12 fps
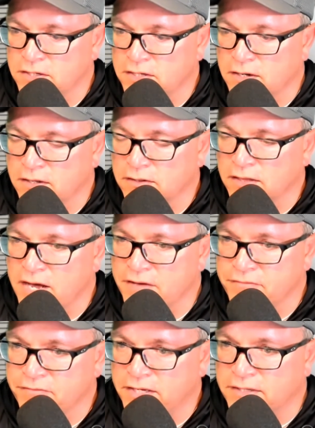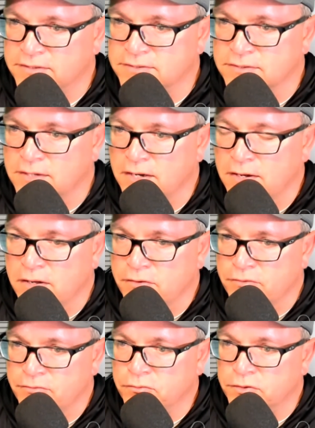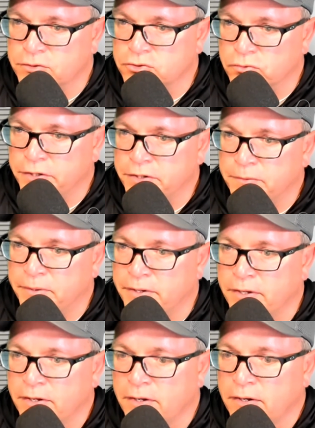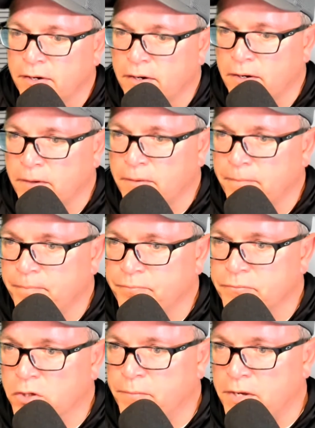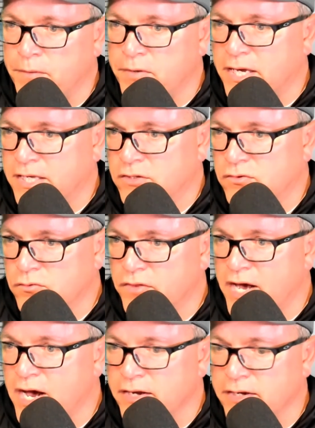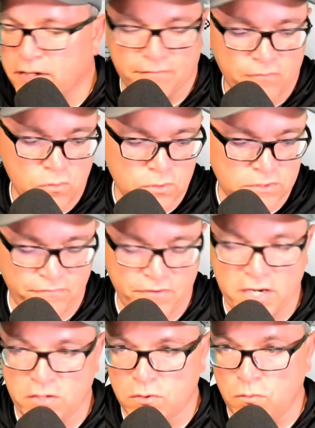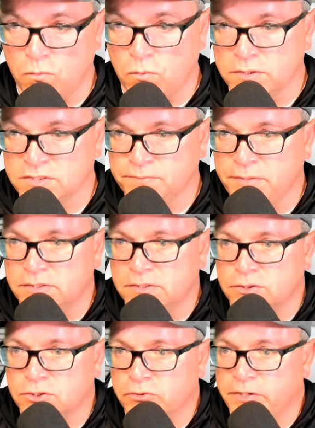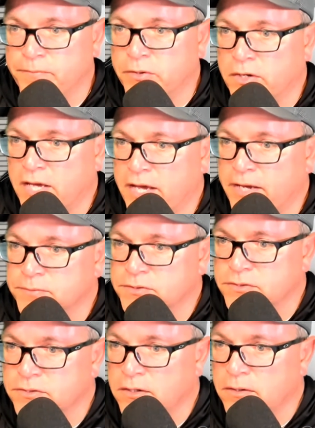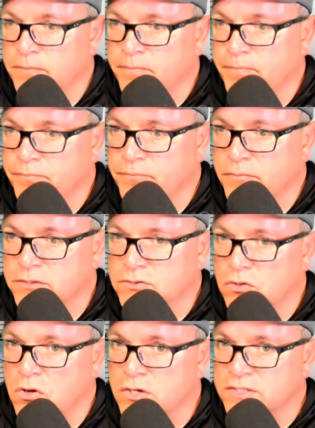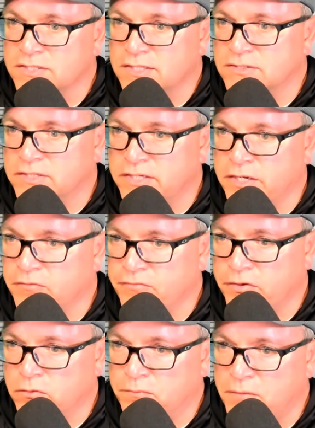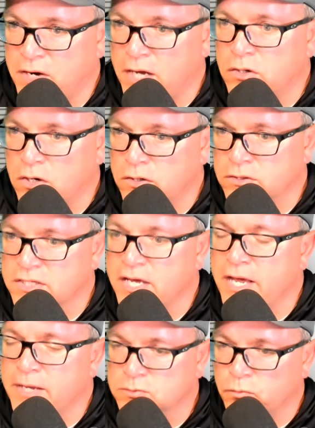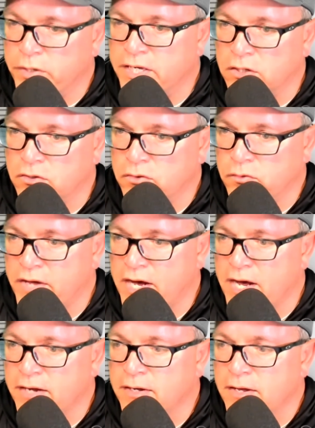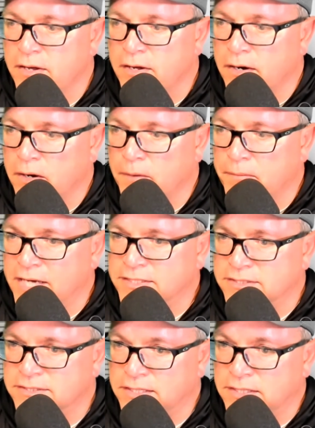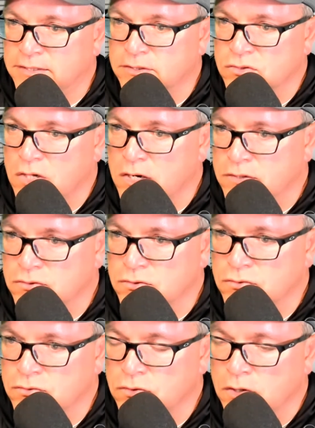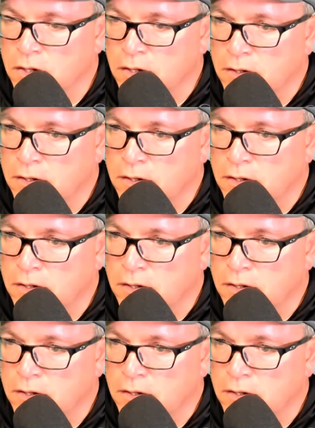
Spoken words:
the live feeds through the Trib. Maybe I can do that. And of course, if anyone wants me to stream their games, as long as it doesn't interfere with my daughter's games, we can do that. I just need to talk to